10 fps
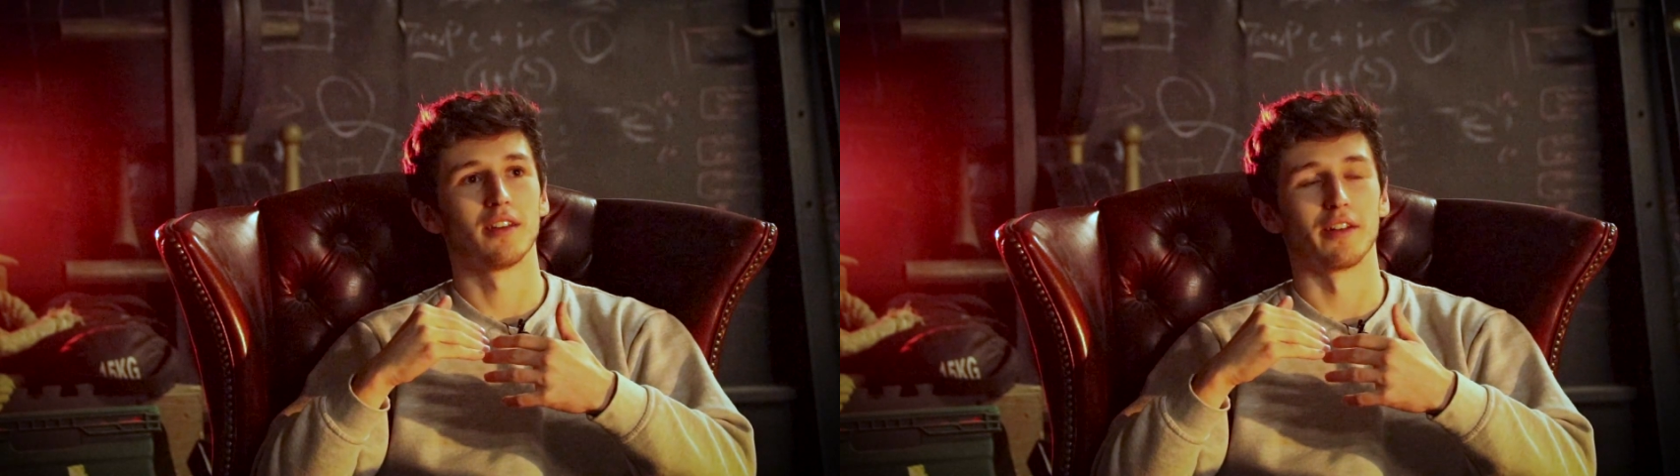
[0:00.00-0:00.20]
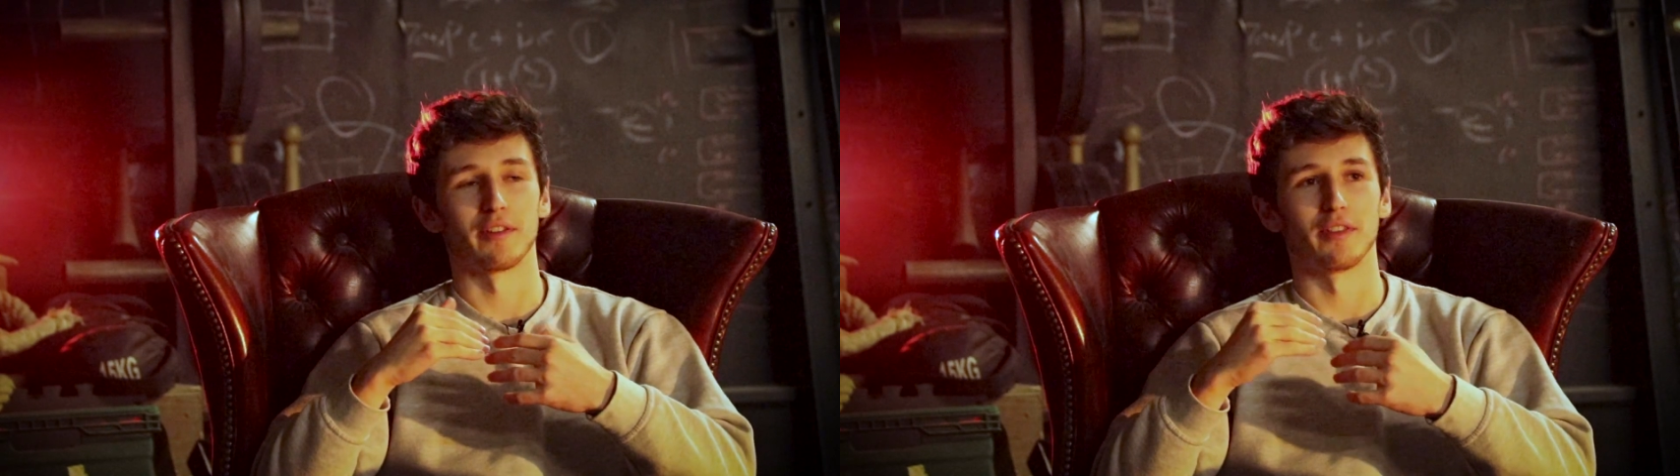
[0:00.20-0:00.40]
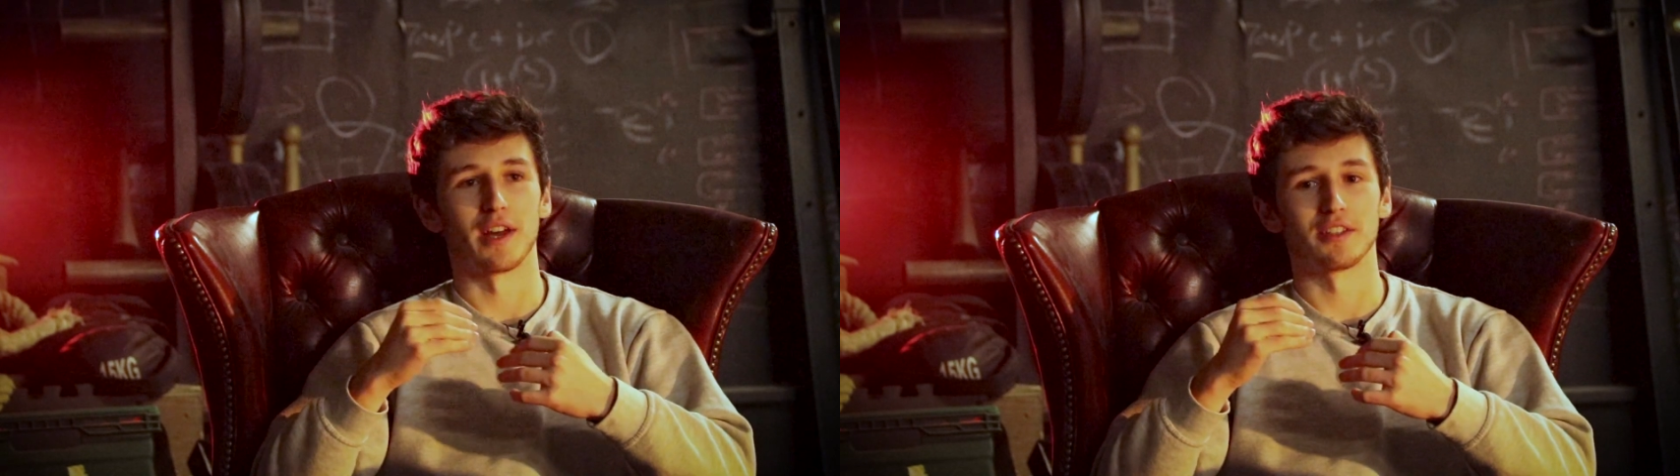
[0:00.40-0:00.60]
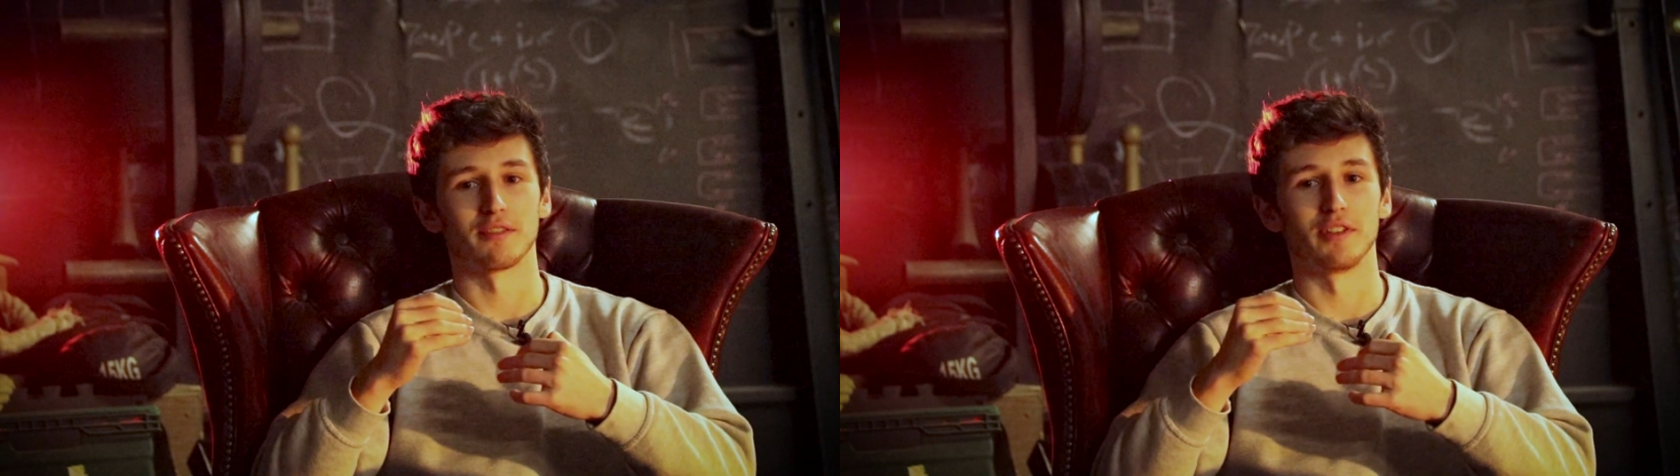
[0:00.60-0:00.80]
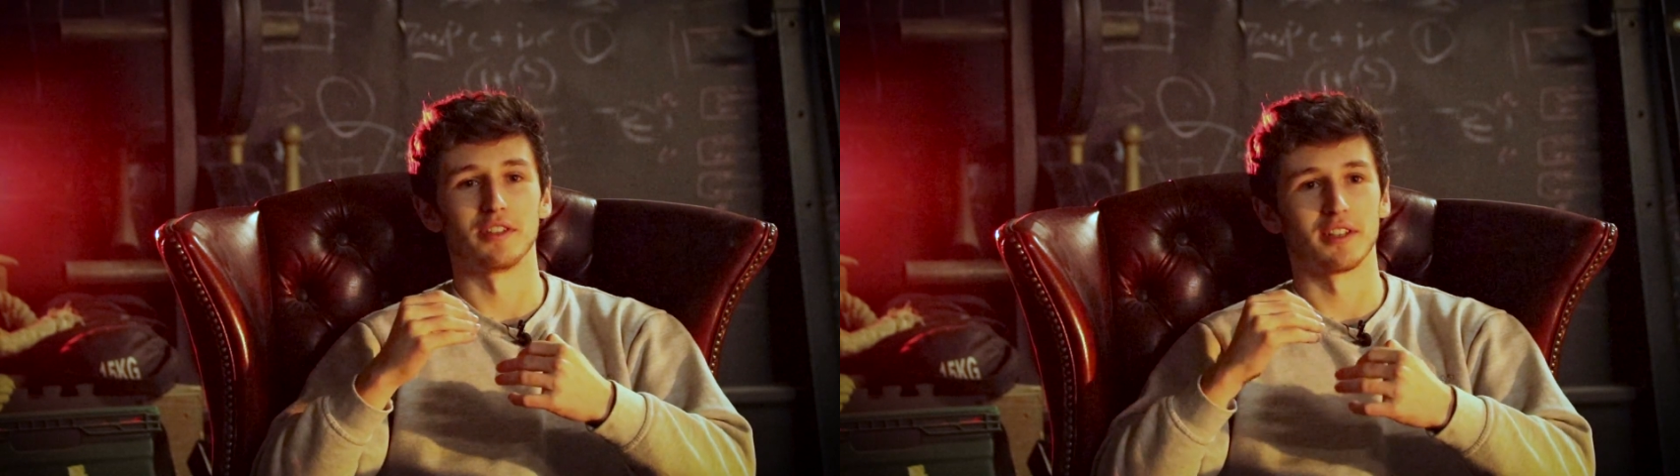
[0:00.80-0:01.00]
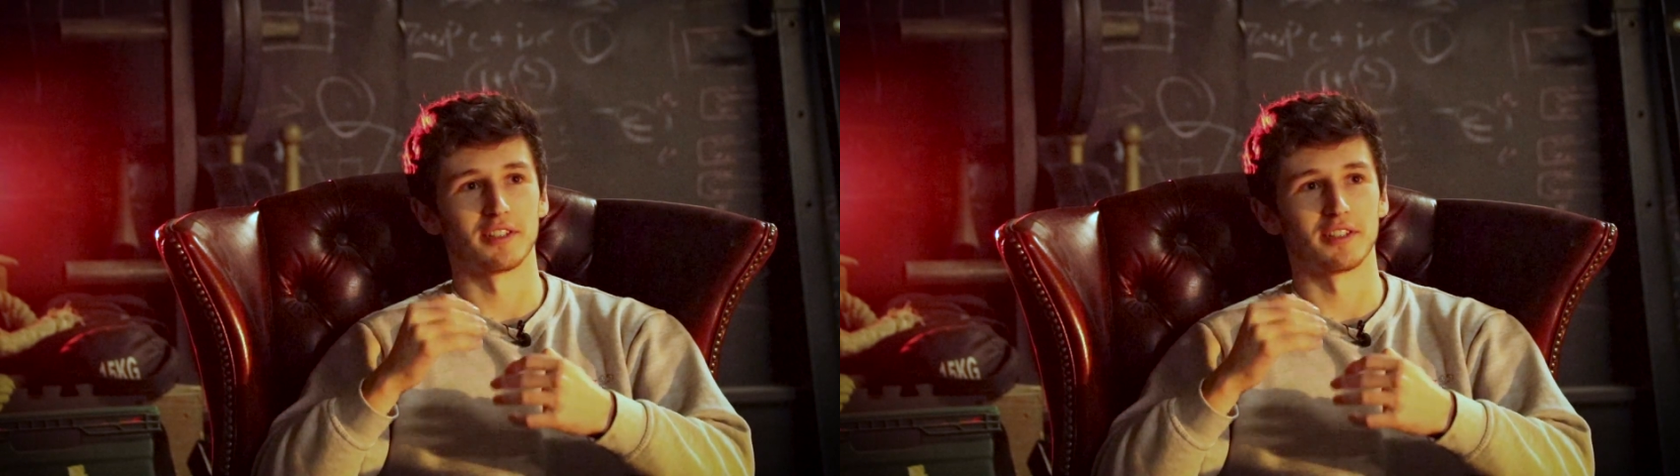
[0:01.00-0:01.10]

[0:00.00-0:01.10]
And I think that's the reason I